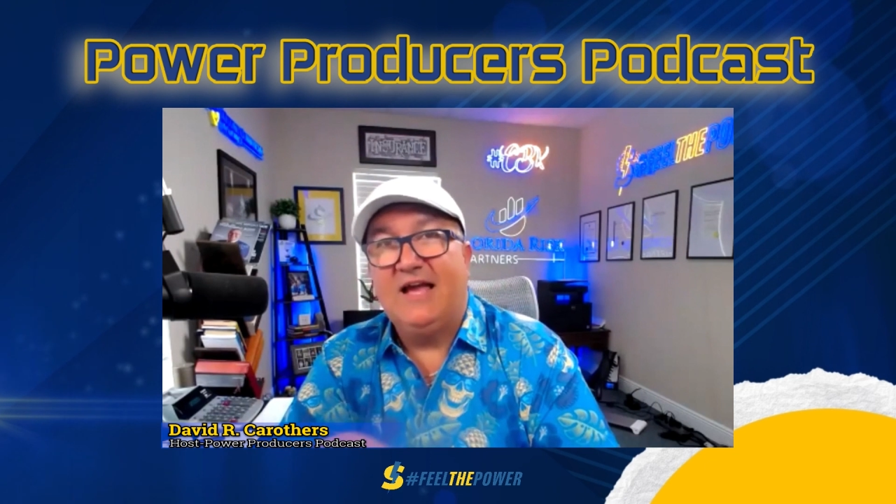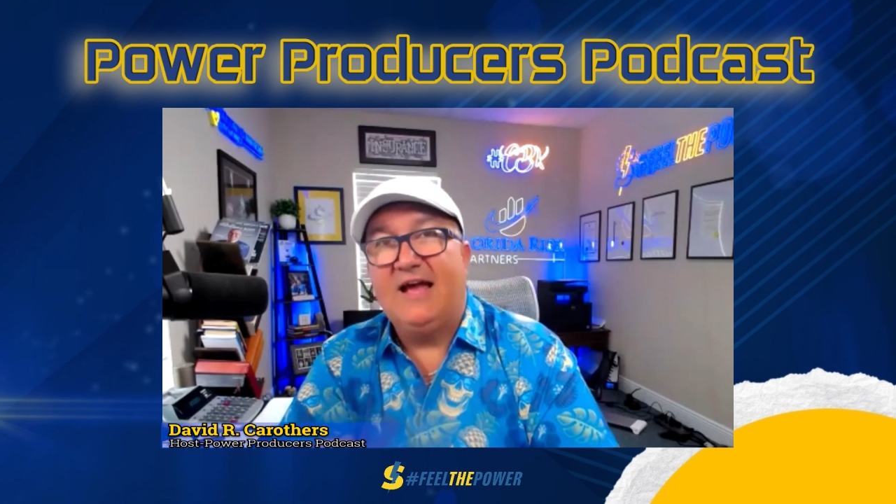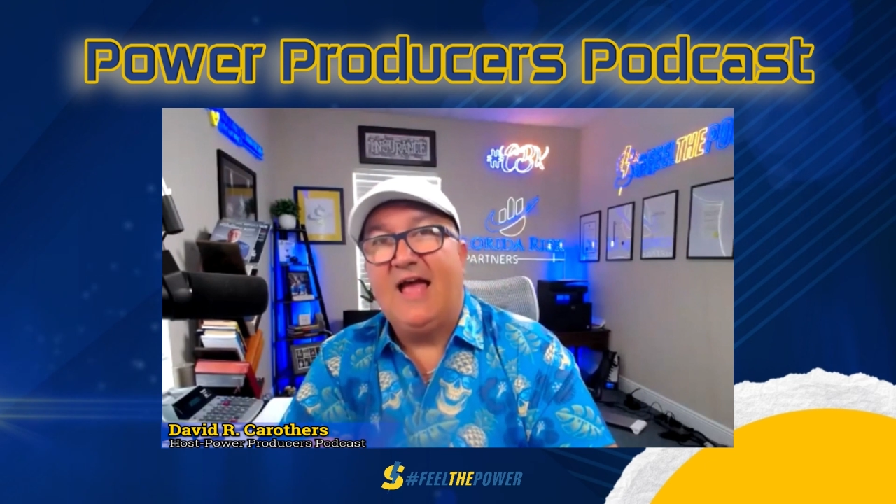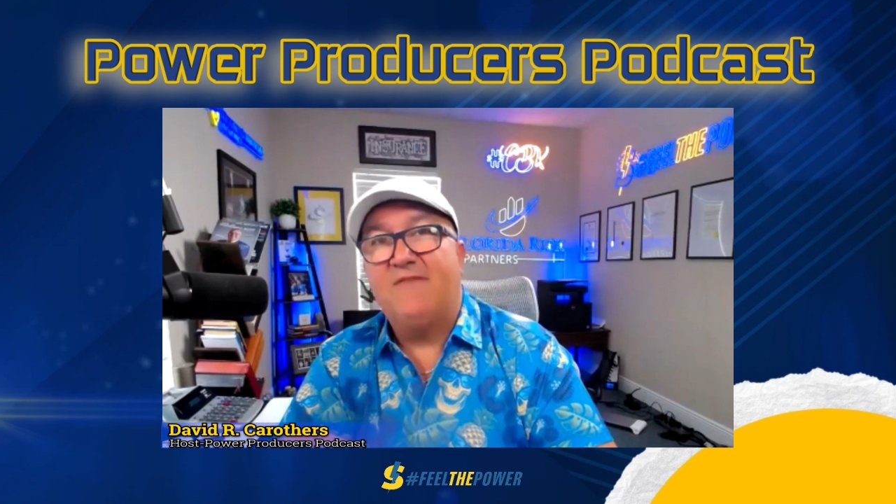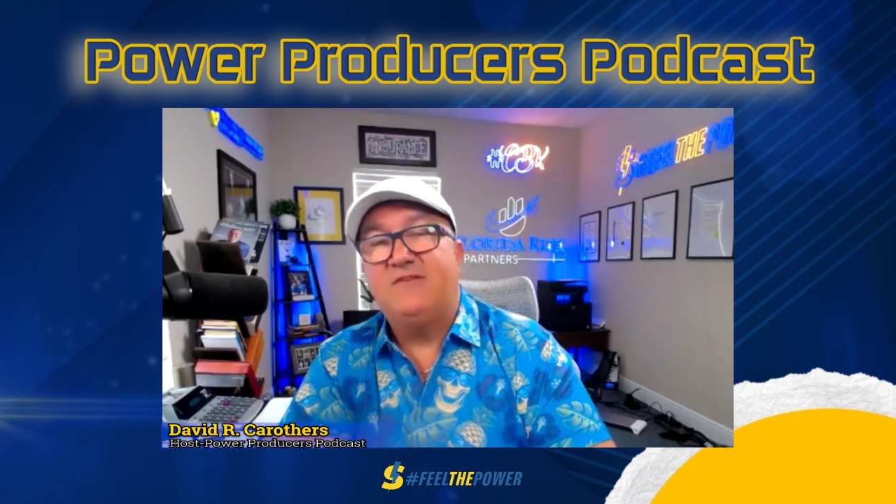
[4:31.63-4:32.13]

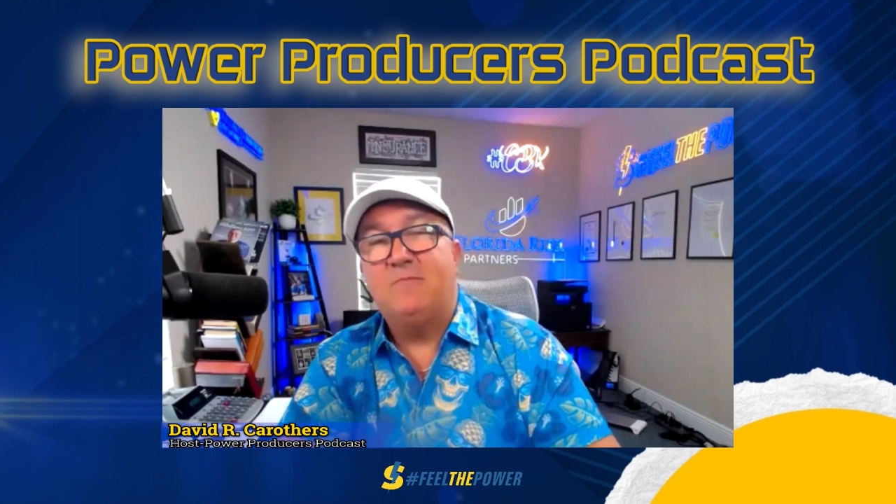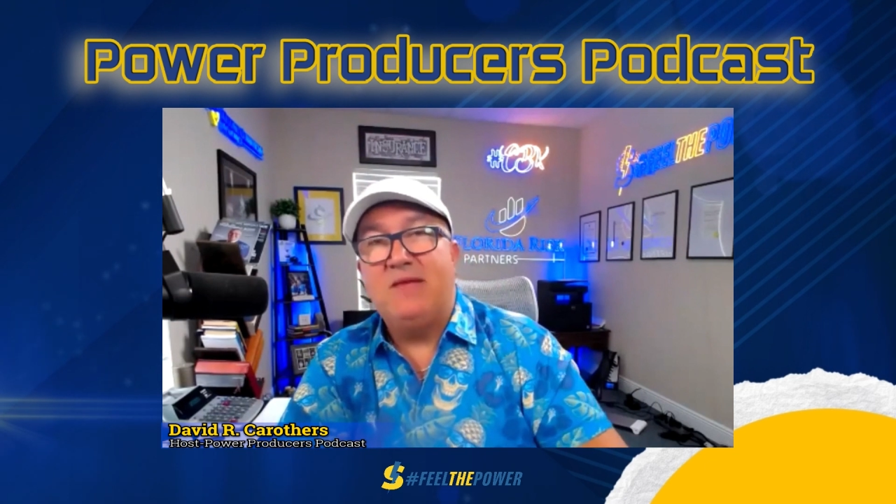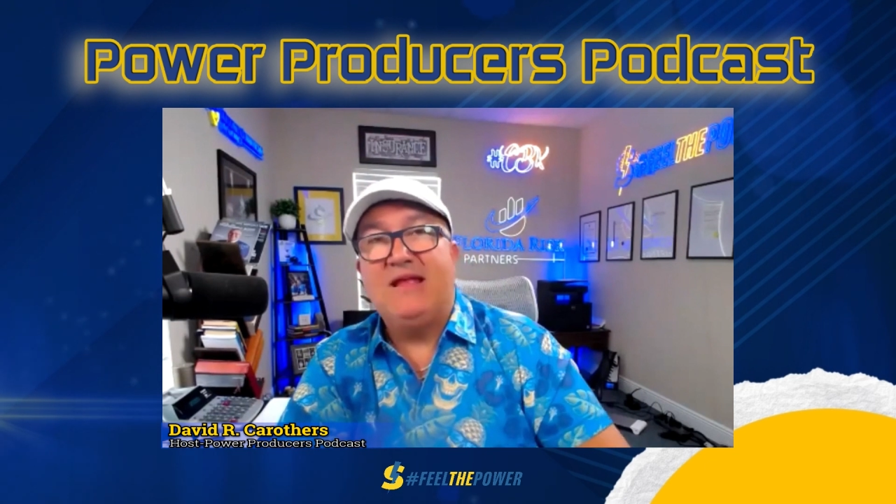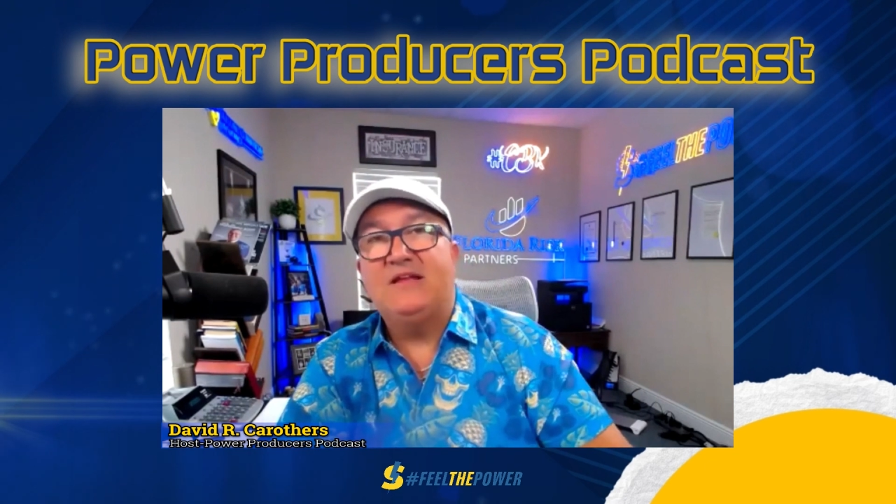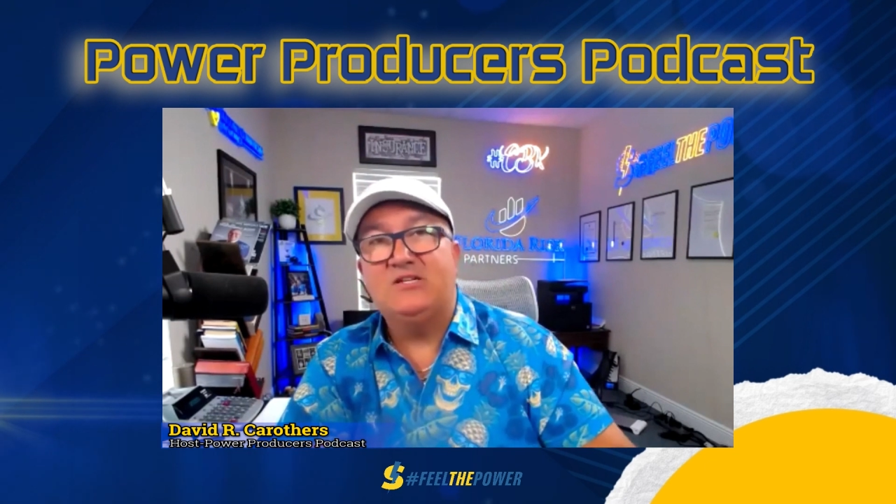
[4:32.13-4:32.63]
I have to
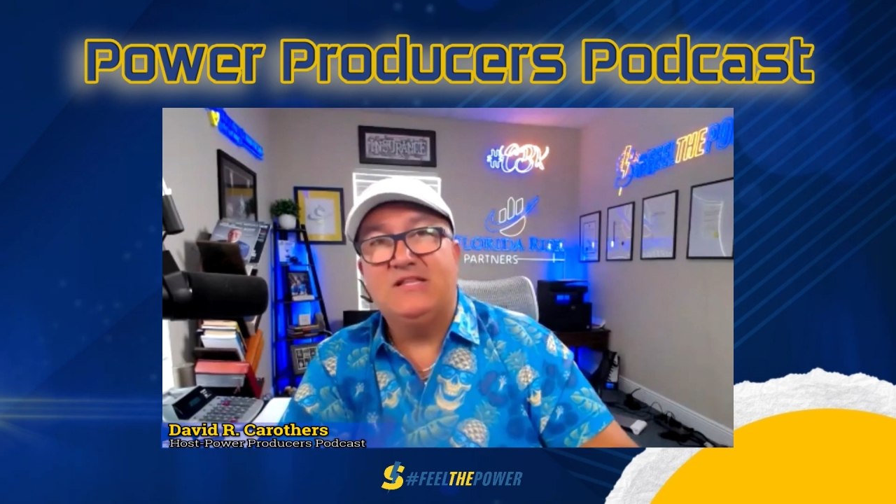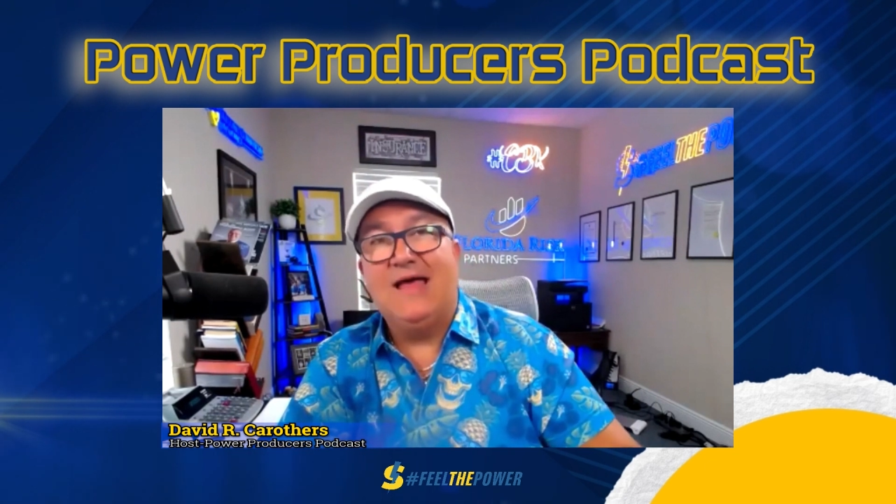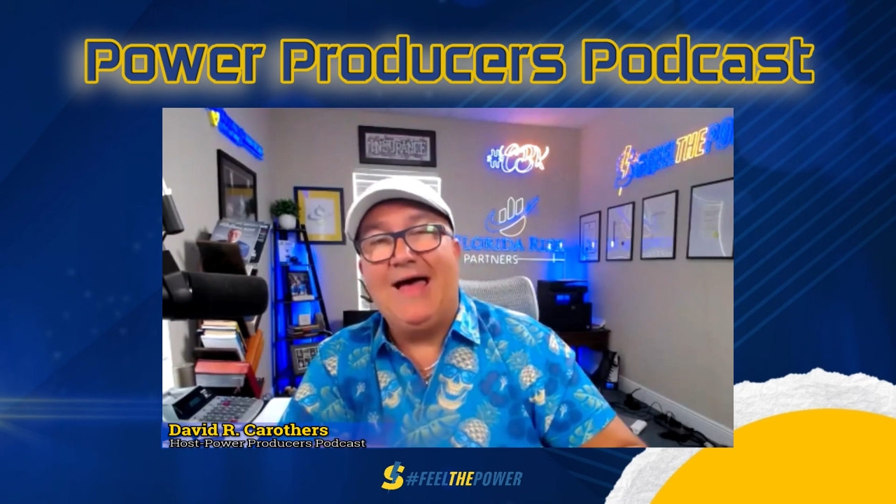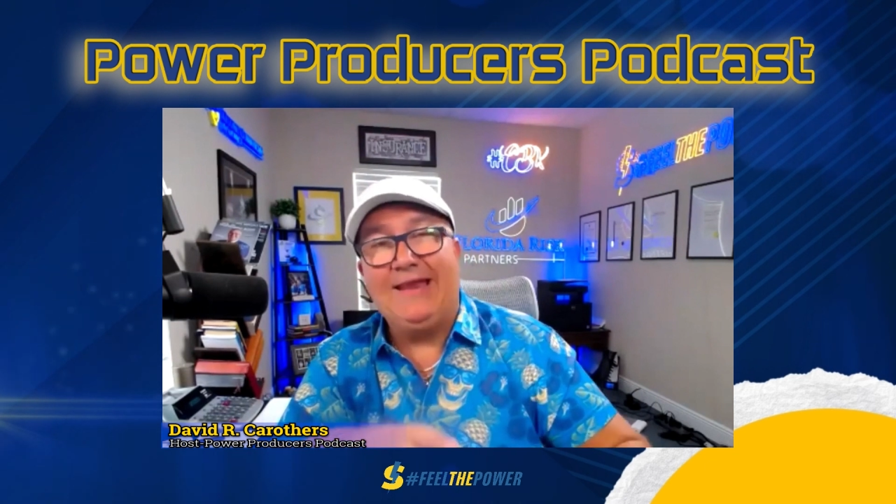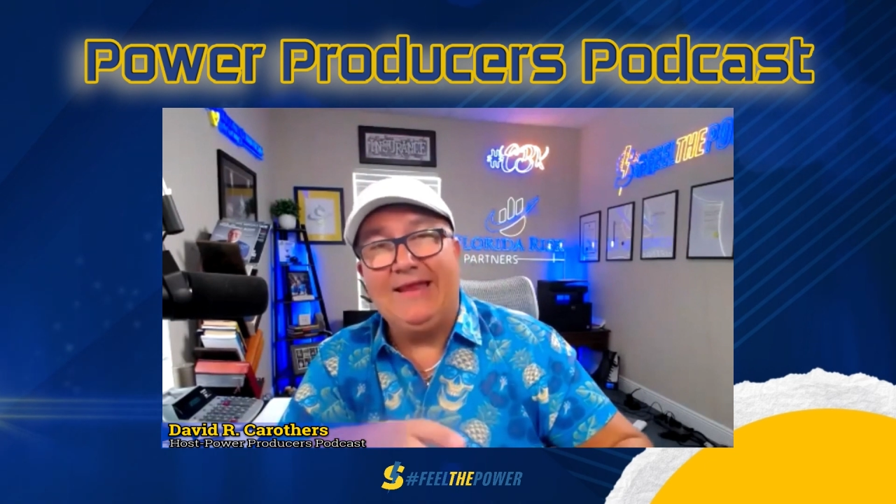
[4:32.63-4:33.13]
manage that